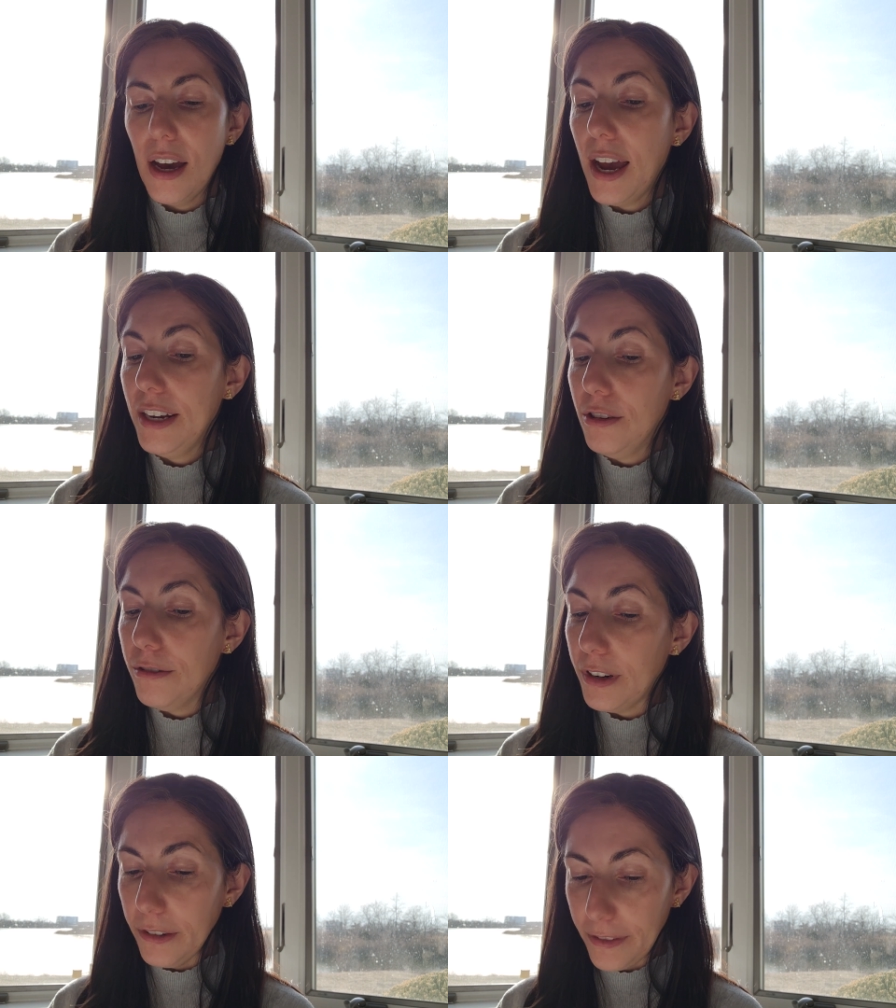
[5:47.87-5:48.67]
I know
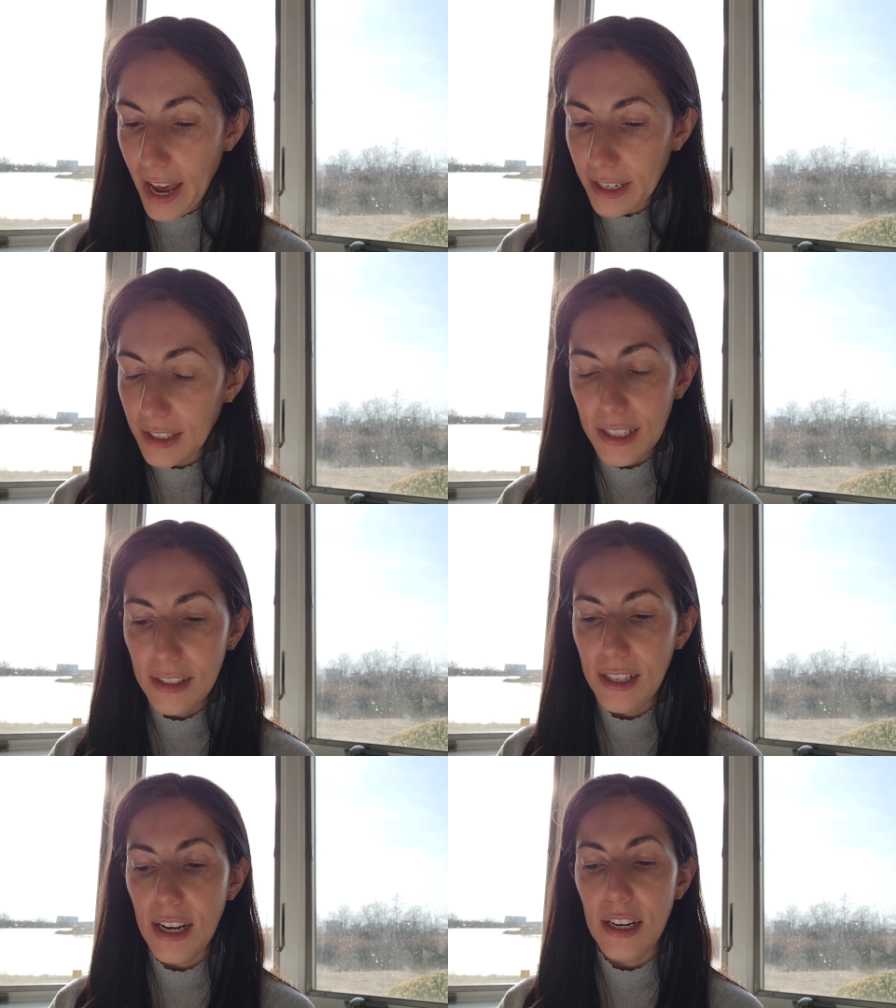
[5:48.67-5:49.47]
for a fact, he
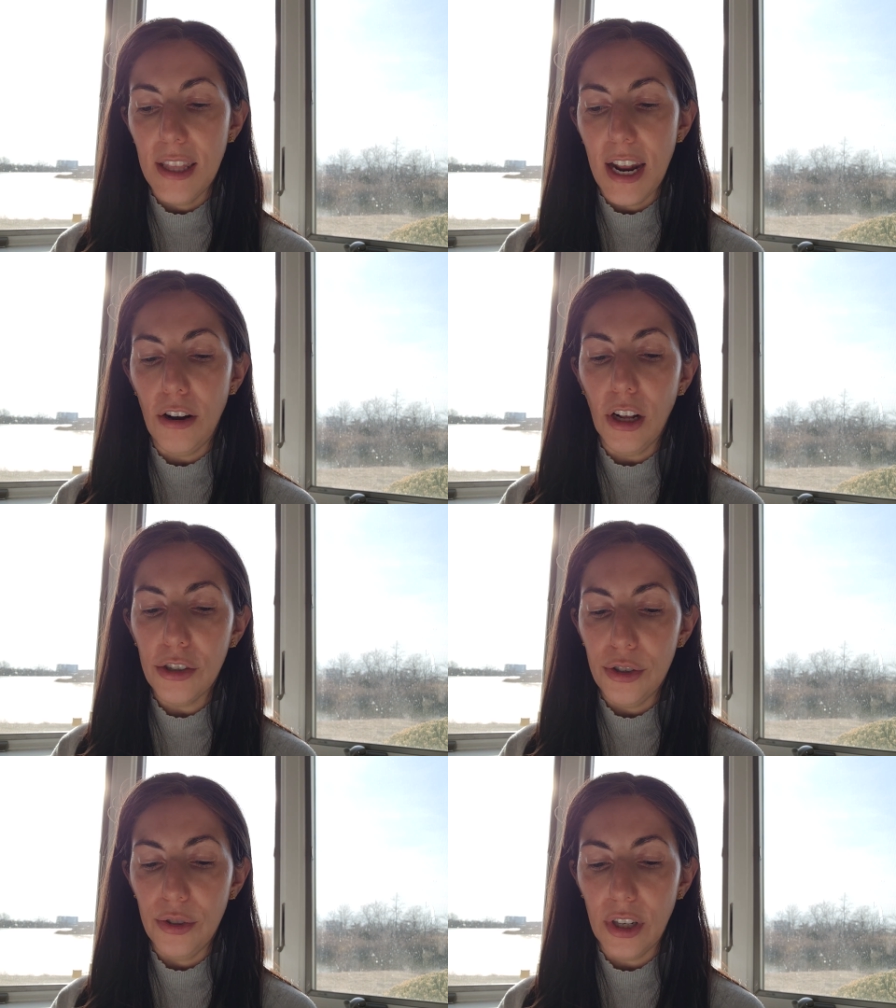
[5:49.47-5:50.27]
stated, that all
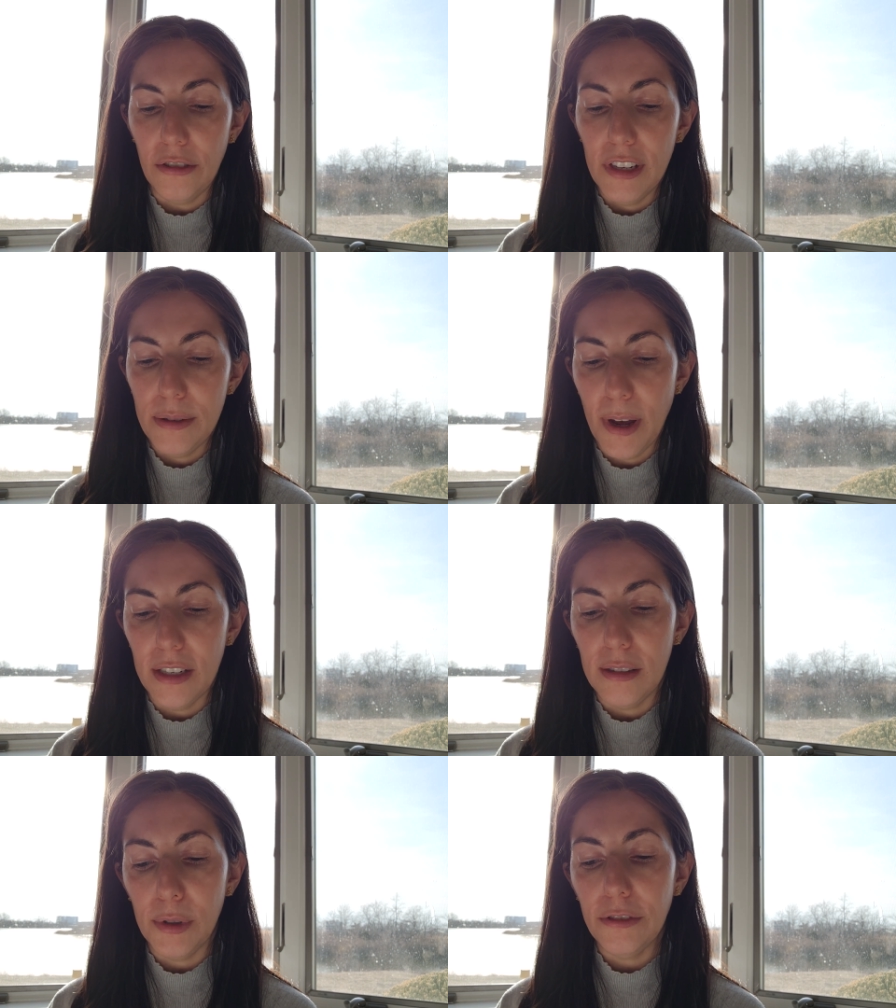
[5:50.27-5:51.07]
Jews are
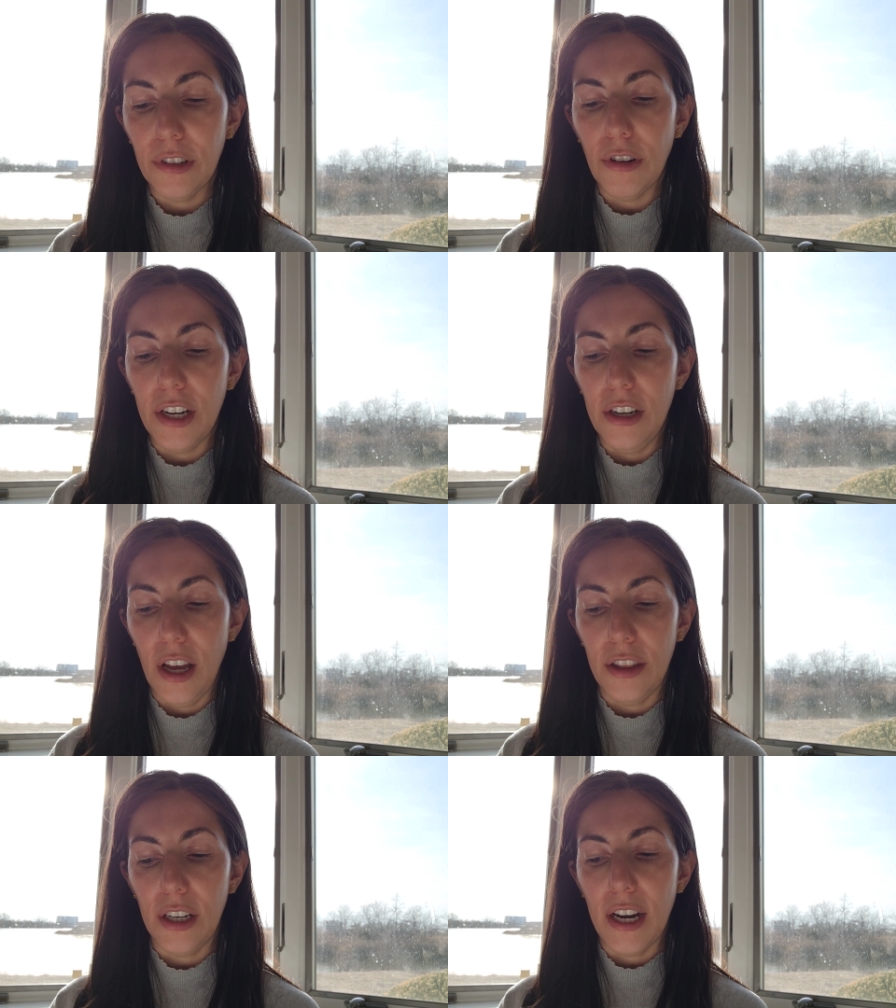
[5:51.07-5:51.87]
responsible for one
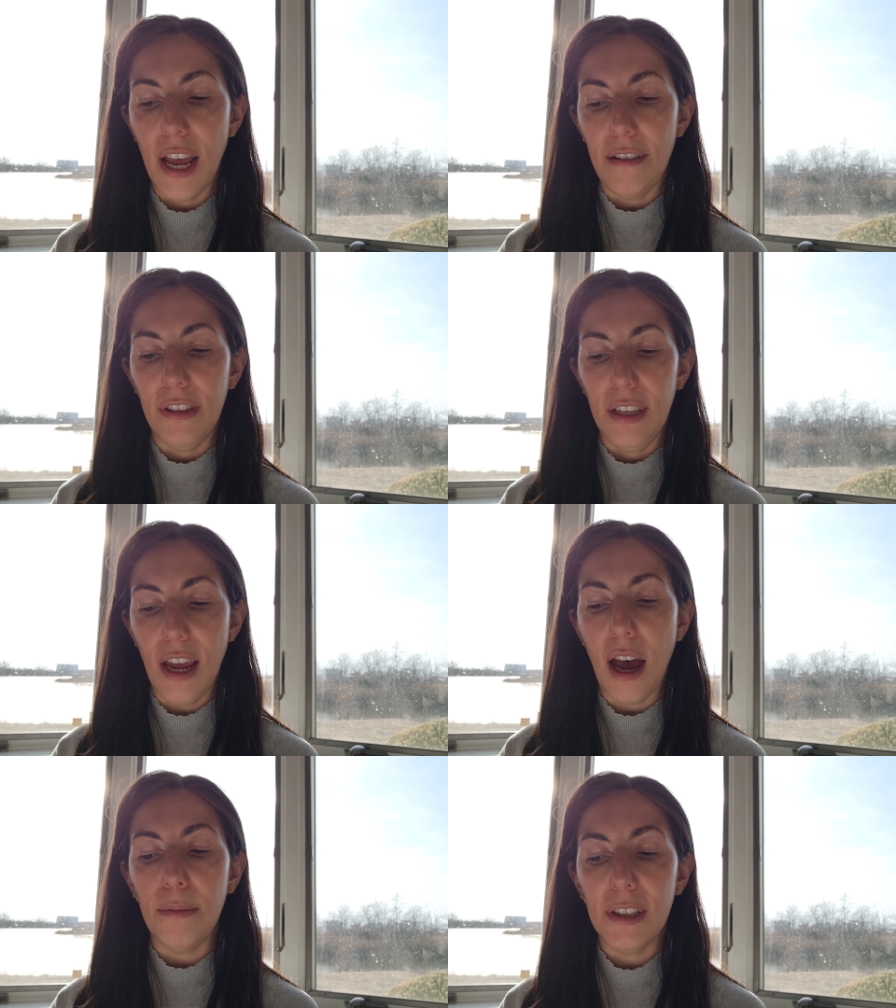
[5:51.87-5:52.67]
another and have the
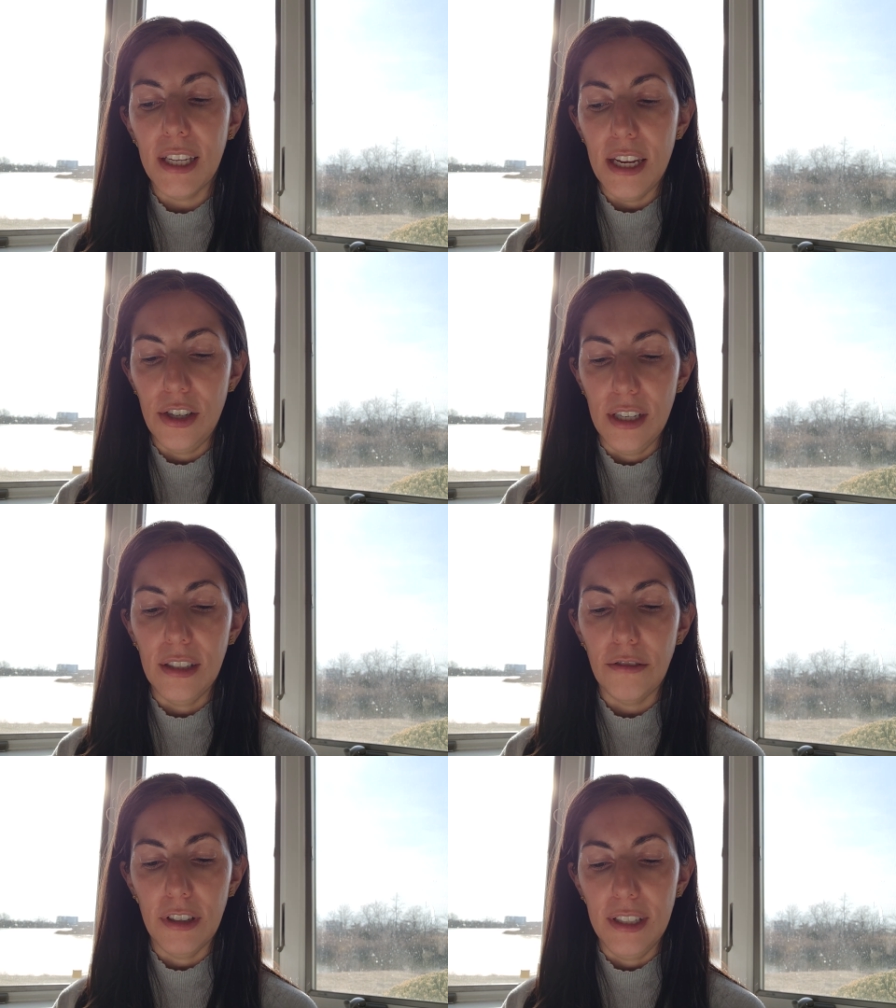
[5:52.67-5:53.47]
obligation
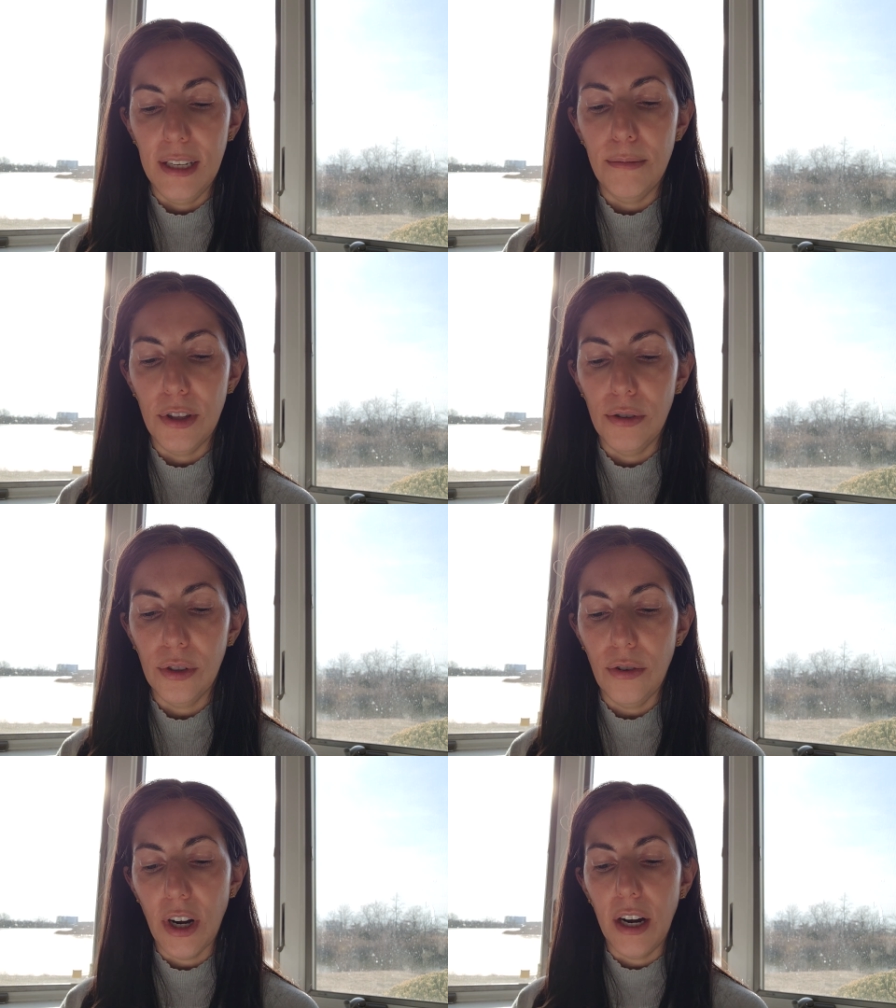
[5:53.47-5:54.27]
to redeem those
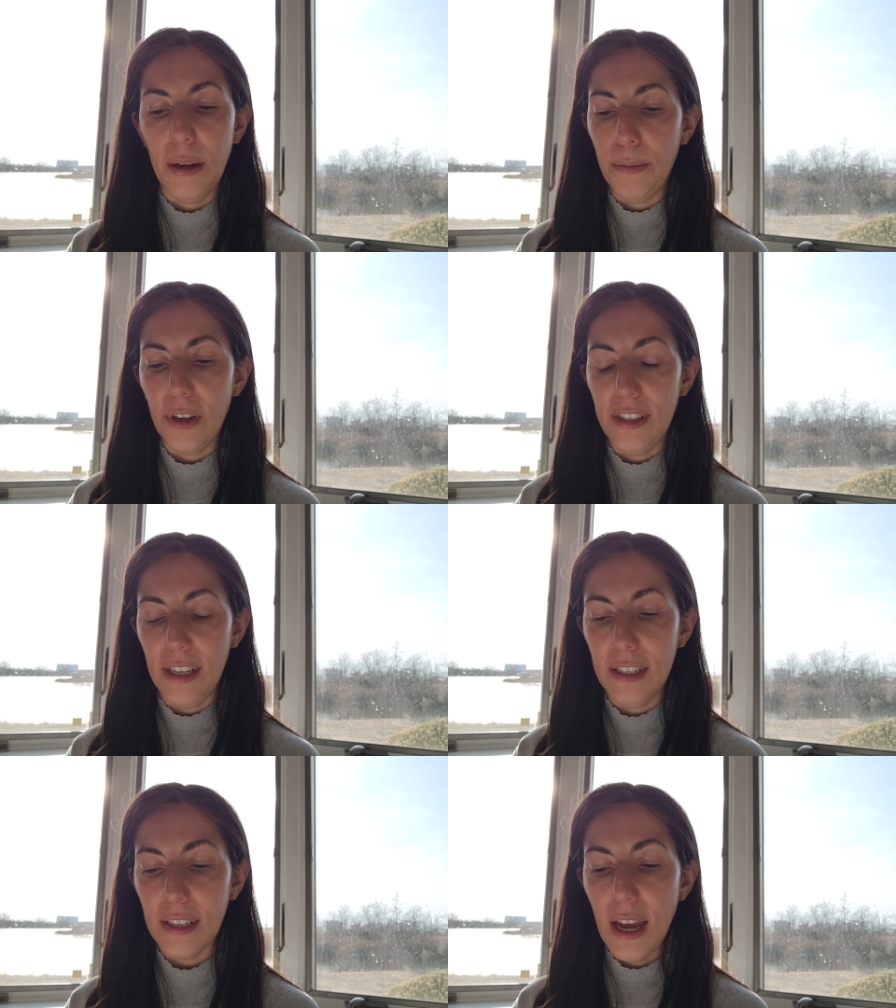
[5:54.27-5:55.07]
who are
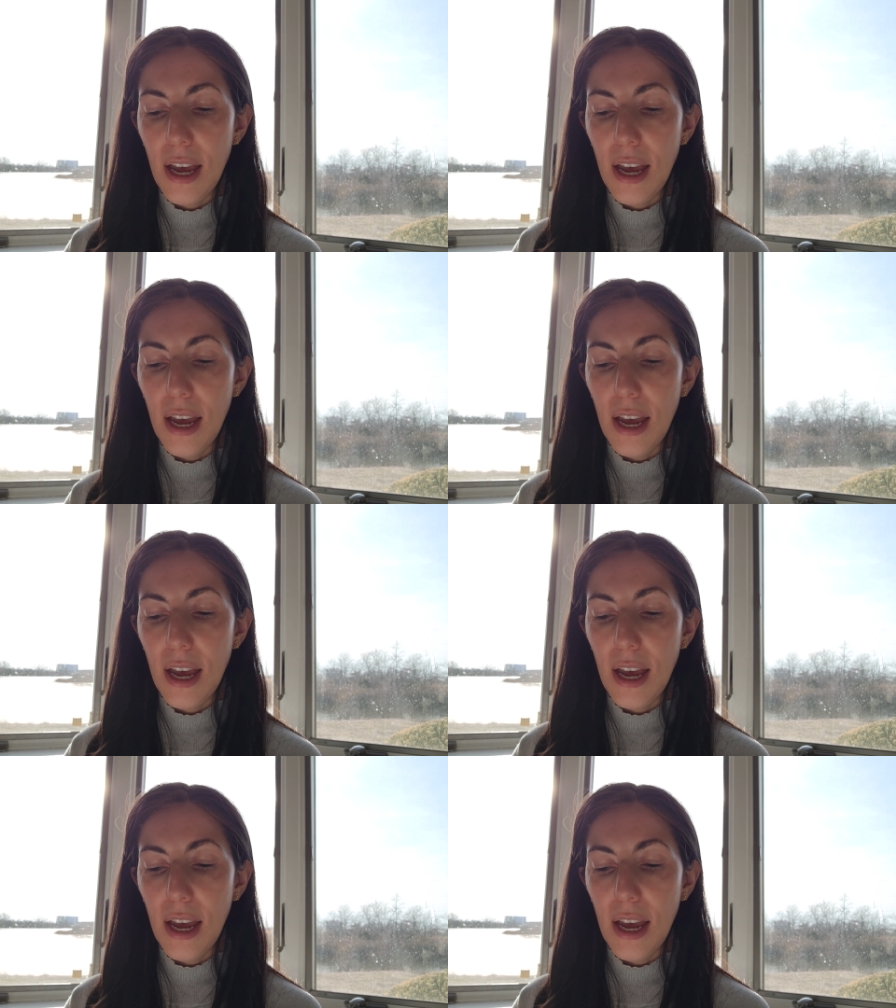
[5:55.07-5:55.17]
imprisoned,